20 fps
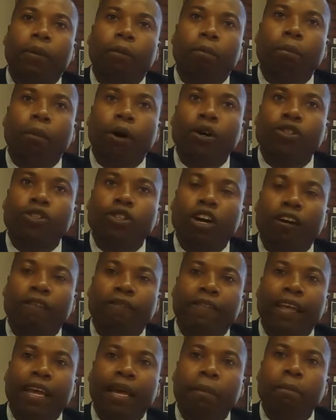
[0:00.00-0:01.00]
Most
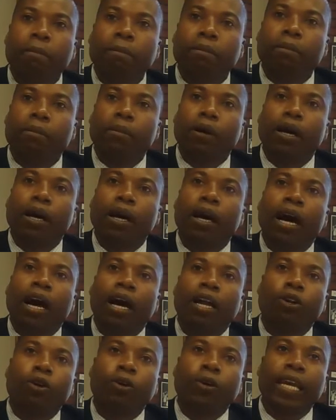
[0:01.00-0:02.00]
of them
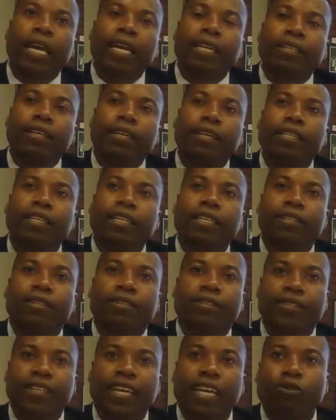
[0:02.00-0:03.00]
are located in
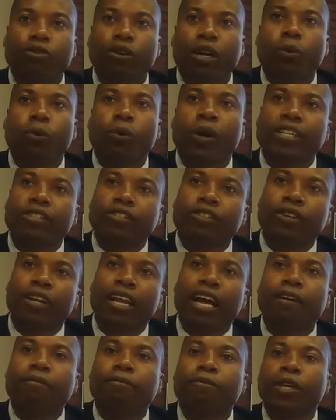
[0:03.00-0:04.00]
the central Western
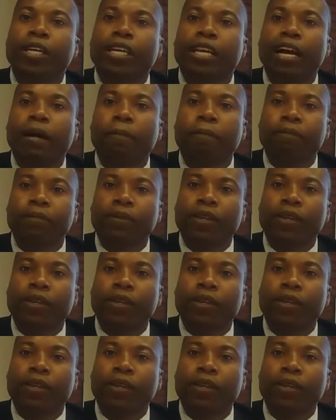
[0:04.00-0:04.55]
Africa.